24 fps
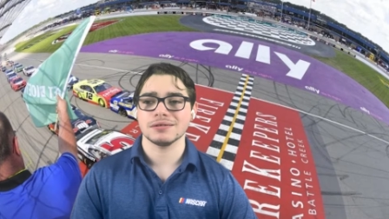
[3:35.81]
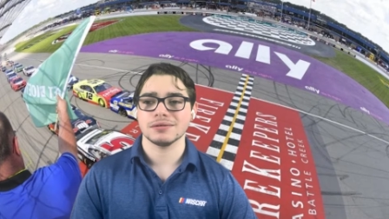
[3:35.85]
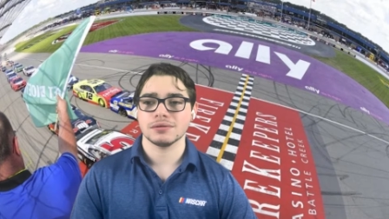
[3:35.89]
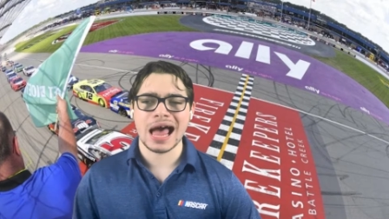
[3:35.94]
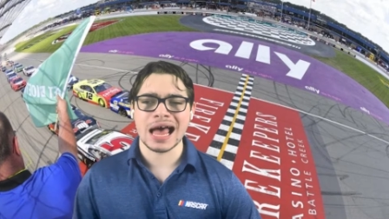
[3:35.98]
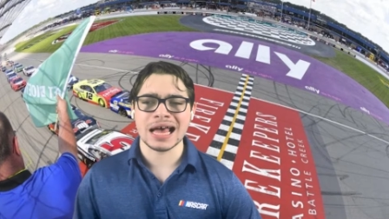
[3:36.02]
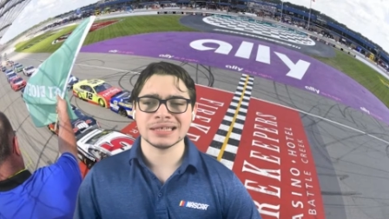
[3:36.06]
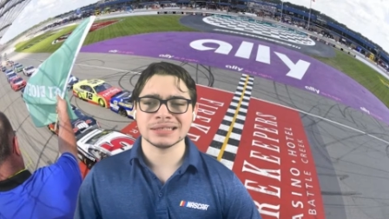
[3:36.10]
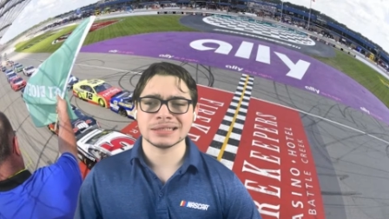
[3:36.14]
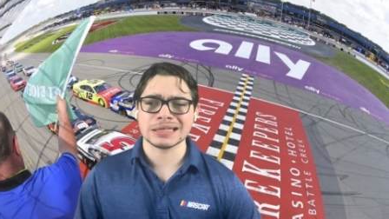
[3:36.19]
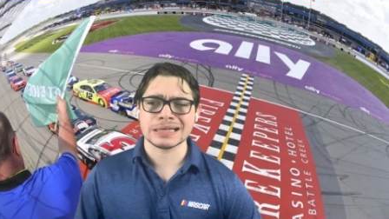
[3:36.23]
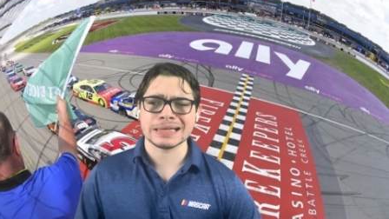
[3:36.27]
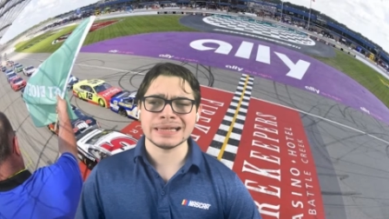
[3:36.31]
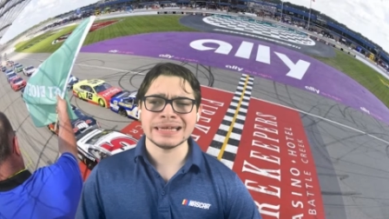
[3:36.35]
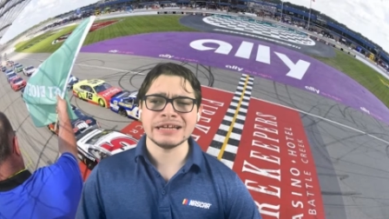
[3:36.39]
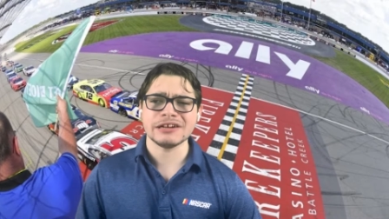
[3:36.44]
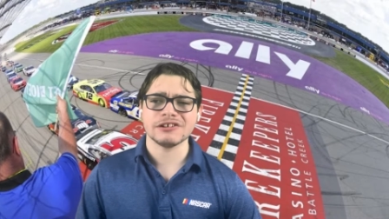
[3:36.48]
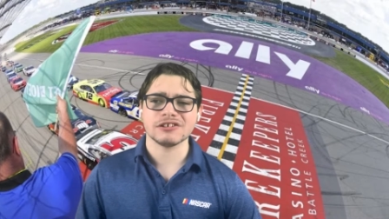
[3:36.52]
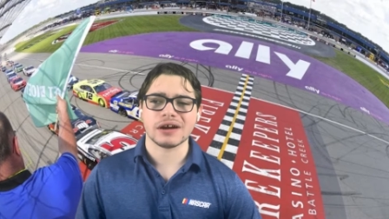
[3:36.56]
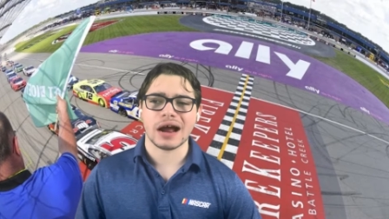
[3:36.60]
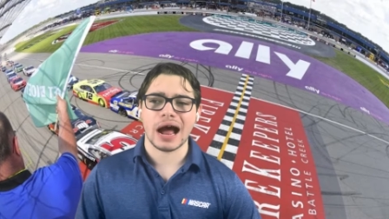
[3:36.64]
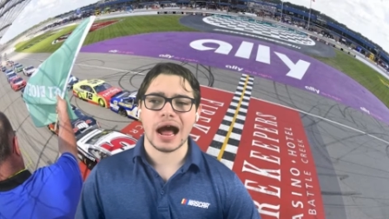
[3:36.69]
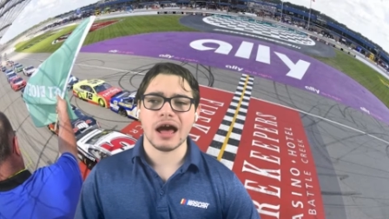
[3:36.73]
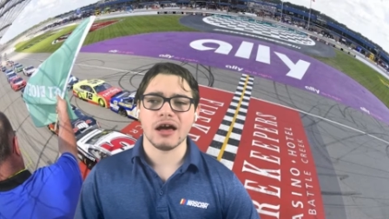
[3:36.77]
As the
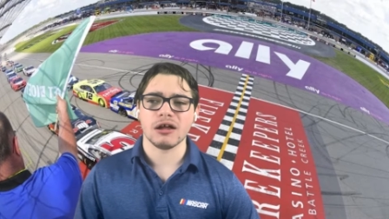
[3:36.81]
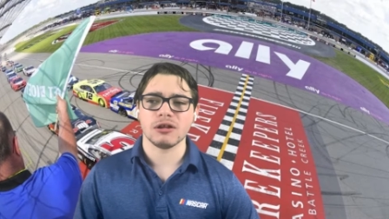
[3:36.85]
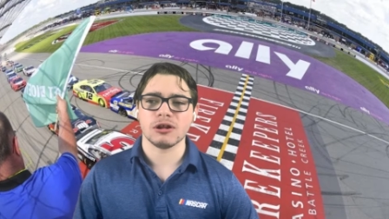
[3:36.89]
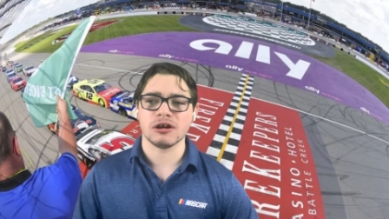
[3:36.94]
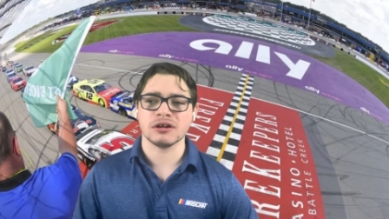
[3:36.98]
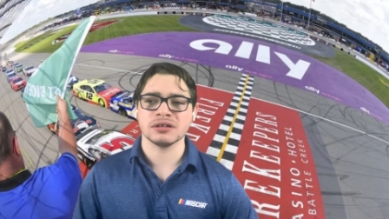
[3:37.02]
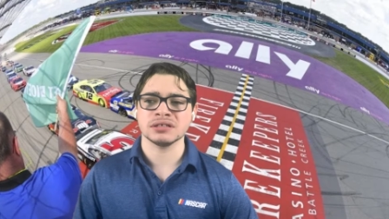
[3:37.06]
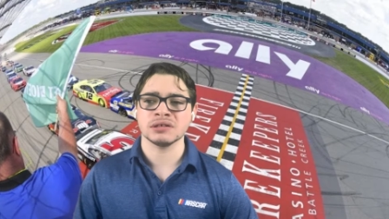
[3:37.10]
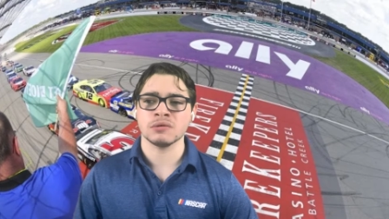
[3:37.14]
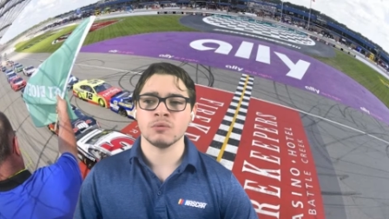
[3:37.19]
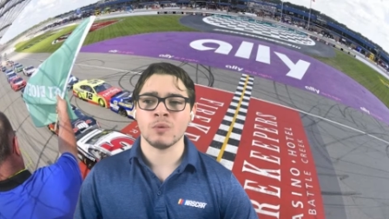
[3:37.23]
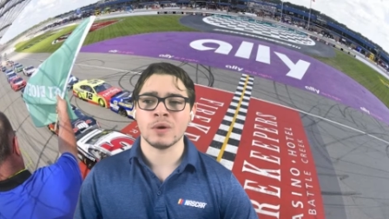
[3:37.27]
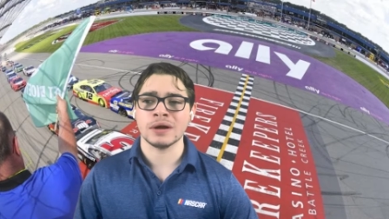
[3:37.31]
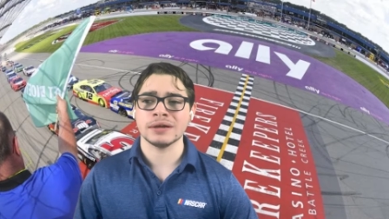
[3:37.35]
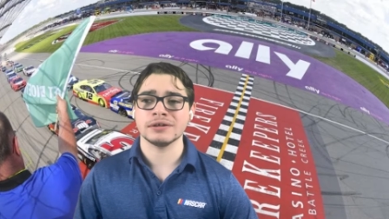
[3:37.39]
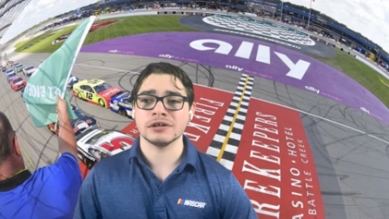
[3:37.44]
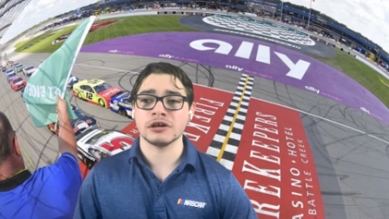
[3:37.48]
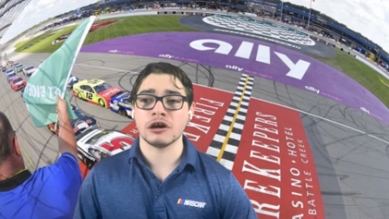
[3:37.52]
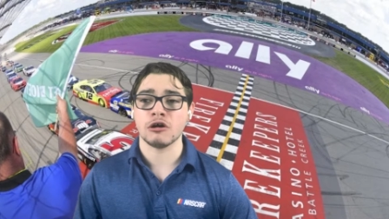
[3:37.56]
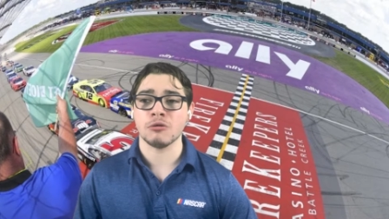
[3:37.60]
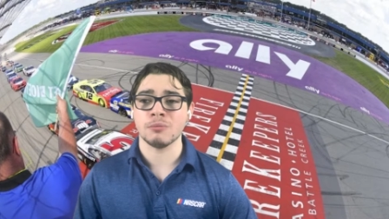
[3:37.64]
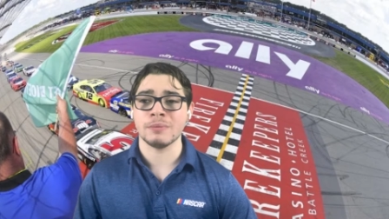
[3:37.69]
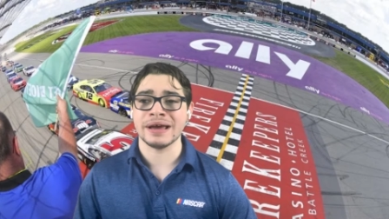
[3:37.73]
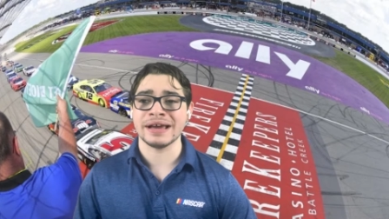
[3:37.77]
leader, Kyle Larson went to
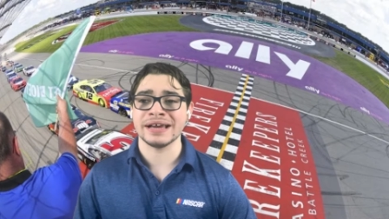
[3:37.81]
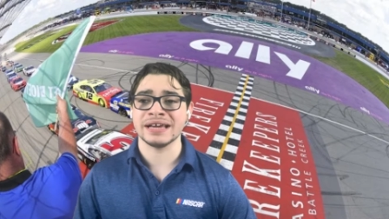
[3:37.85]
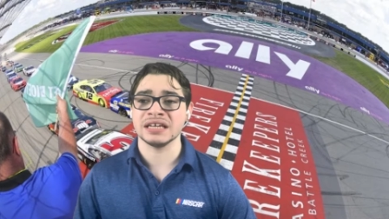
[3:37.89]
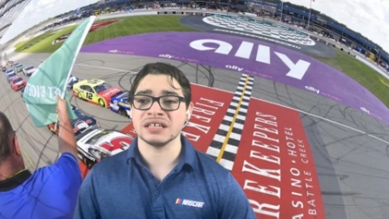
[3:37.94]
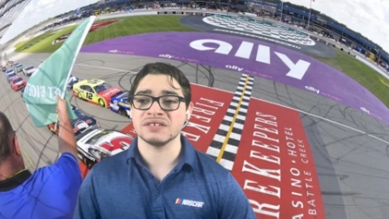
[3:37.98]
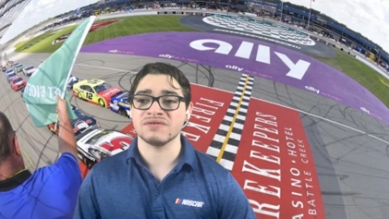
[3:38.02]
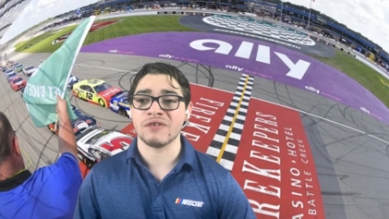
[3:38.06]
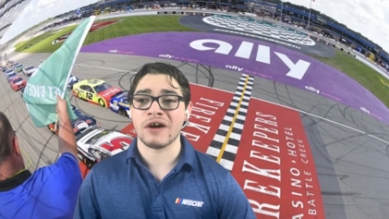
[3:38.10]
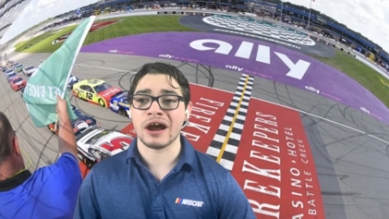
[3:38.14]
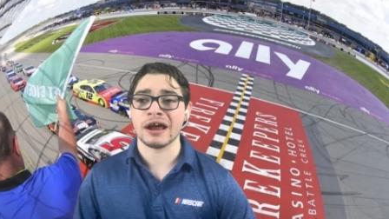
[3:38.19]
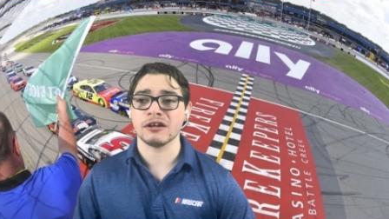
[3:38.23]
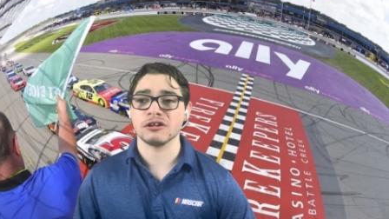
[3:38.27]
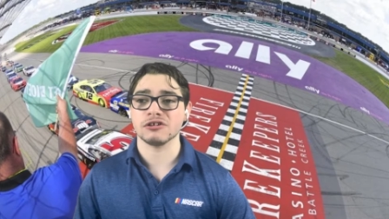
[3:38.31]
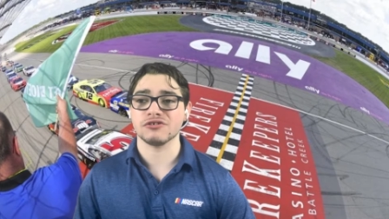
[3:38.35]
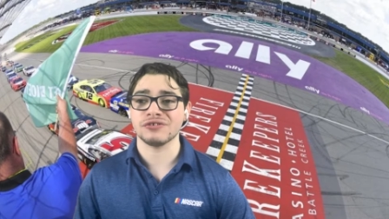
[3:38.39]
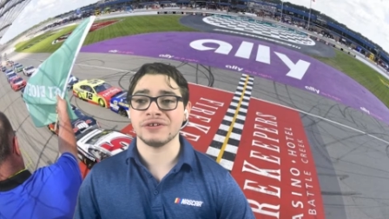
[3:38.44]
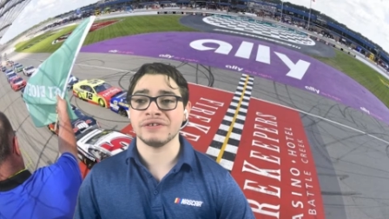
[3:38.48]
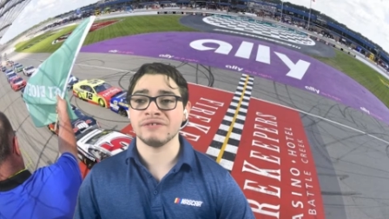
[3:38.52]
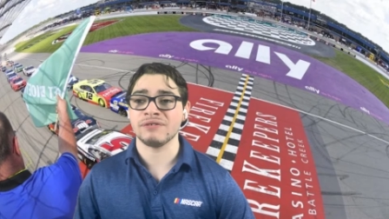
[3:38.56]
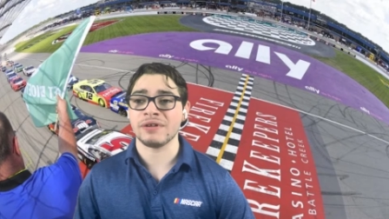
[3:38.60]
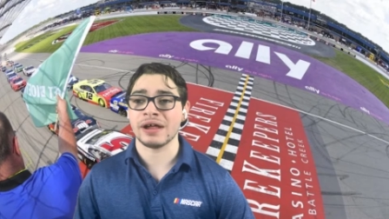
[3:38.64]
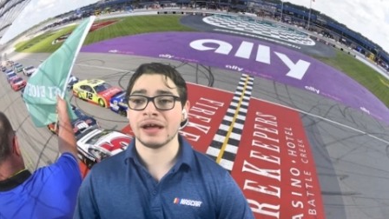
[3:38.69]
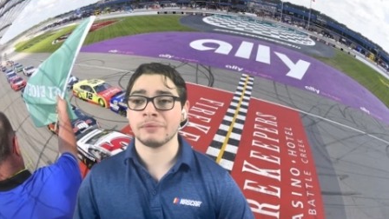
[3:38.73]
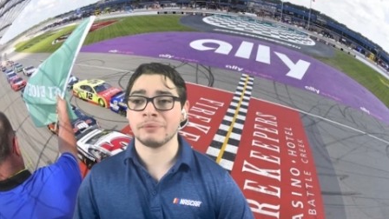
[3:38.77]
go make his final
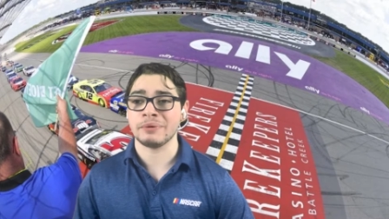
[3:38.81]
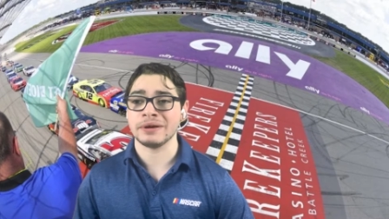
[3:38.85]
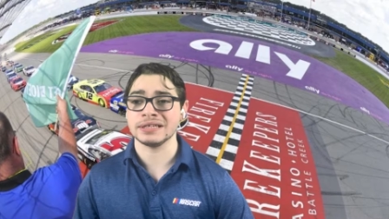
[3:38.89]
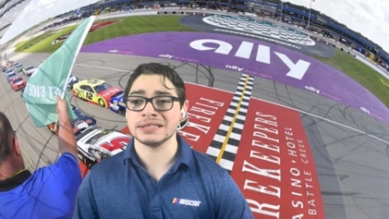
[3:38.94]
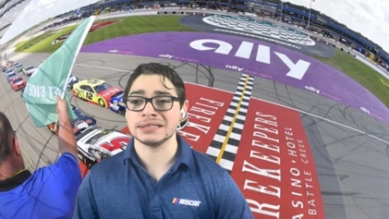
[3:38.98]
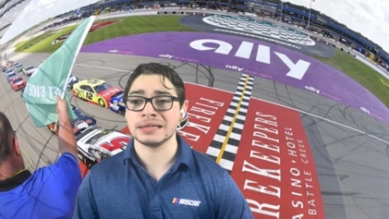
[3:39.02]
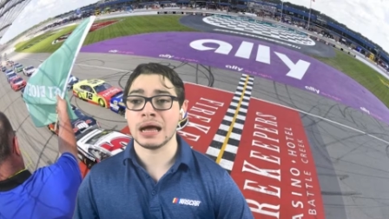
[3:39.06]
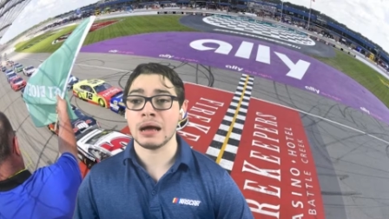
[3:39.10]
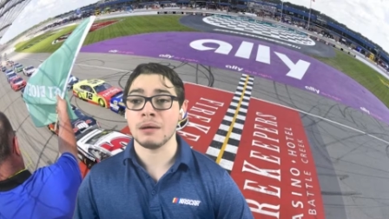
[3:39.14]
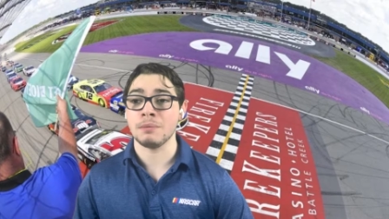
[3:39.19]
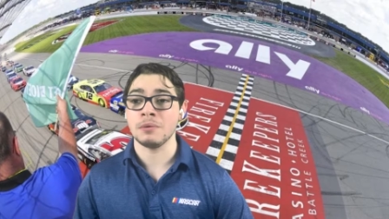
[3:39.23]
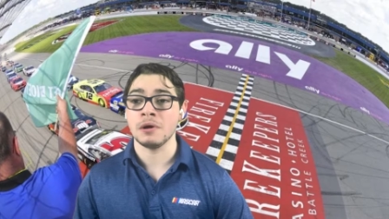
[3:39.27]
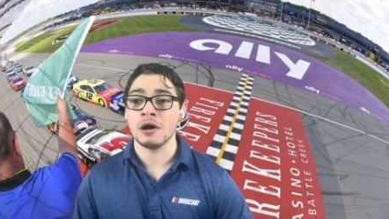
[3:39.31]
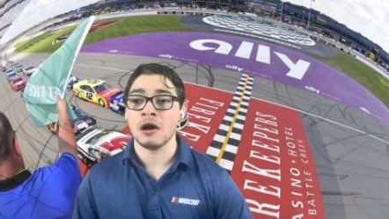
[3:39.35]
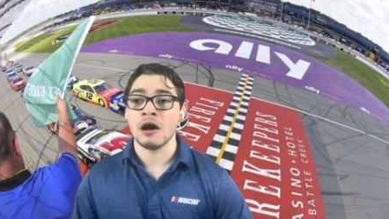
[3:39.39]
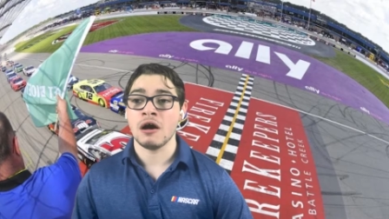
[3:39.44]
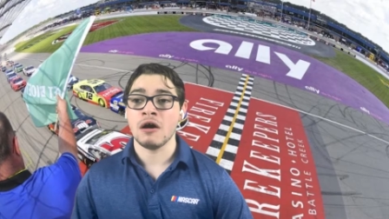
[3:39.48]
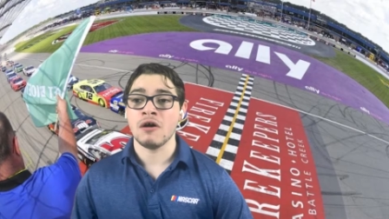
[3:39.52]
green flag pit stop.